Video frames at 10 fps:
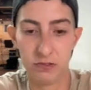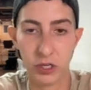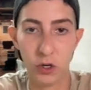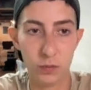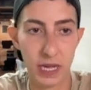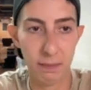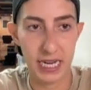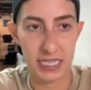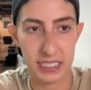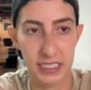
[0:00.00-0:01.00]
So I hope that
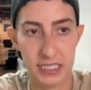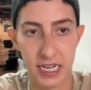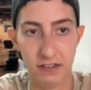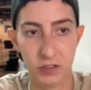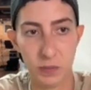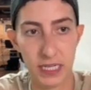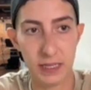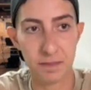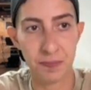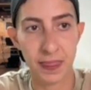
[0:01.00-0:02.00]
makes sense to everybody.